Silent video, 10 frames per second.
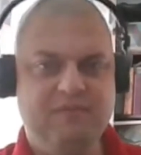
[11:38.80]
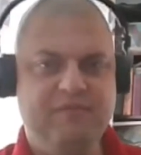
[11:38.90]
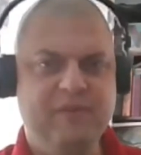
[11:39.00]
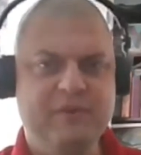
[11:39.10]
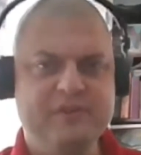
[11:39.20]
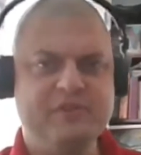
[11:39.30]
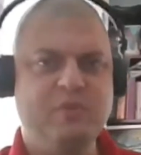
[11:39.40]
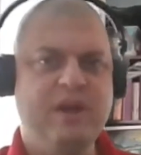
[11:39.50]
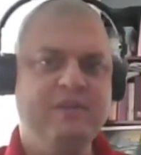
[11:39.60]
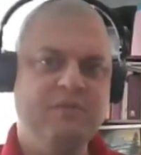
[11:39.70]
Furthest
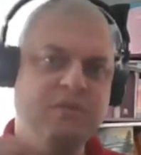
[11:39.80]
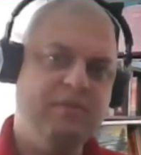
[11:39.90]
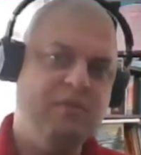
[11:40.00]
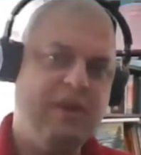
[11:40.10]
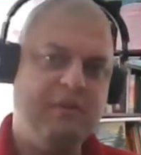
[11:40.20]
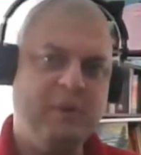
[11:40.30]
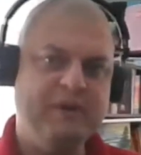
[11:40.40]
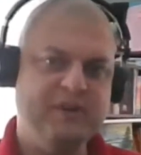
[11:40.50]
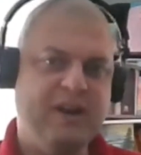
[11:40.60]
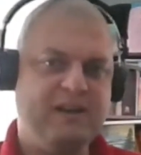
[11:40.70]
one in one
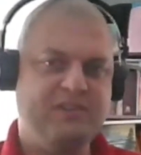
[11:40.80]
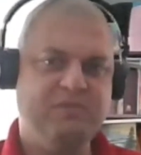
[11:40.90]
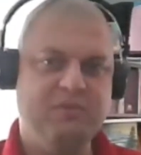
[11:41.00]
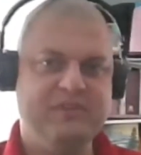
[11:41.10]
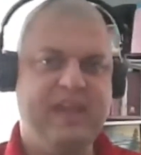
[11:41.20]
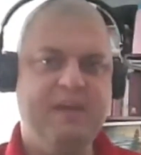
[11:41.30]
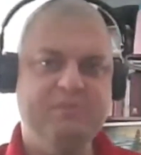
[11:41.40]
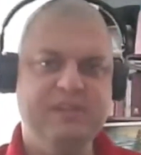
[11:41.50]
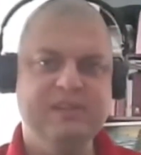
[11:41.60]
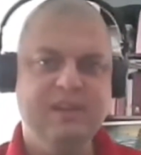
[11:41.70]
direction was
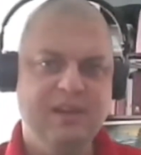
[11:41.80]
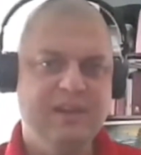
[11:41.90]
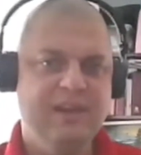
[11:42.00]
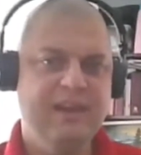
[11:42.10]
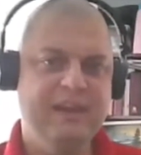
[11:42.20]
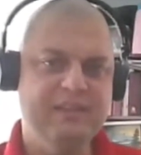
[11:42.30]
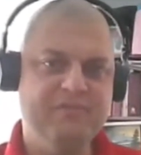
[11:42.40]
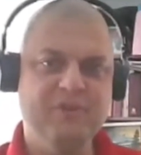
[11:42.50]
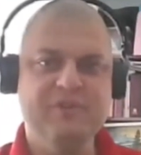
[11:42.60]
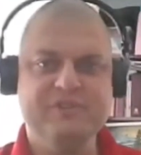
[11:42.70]
Hampton, and the
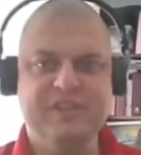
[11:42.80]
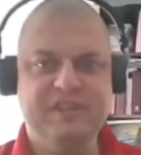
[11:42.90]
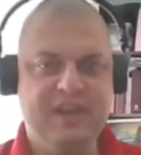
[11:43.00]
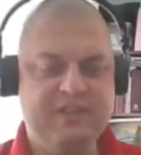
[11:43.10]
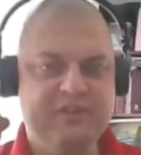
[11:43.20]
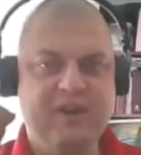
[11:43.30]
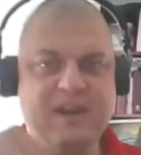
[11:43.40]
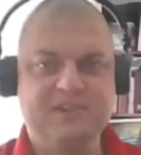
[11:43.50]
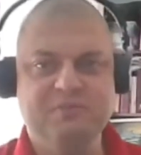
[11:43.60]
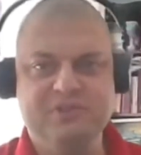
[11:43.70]
furthest in the other
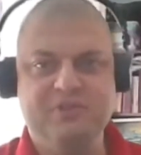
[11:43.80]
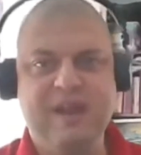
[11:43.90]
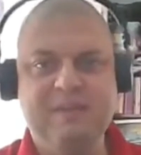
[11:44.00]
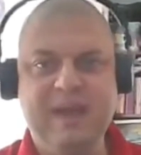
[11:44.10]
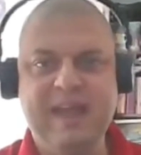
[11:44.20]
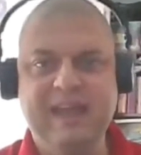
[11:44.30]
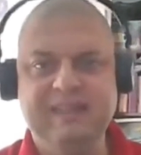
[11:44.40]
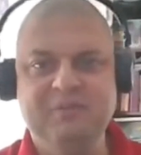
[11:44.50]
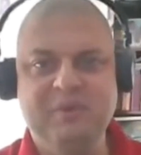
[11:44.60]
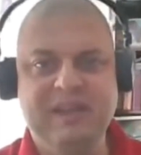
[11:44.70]
direction was Grand Bay
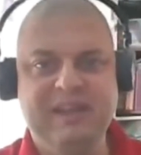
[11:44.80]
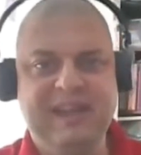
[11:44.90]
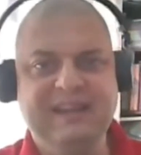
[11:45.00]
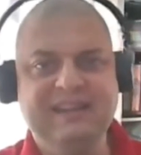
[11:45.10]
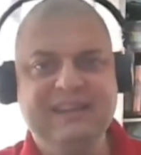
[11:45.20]
that we had hit.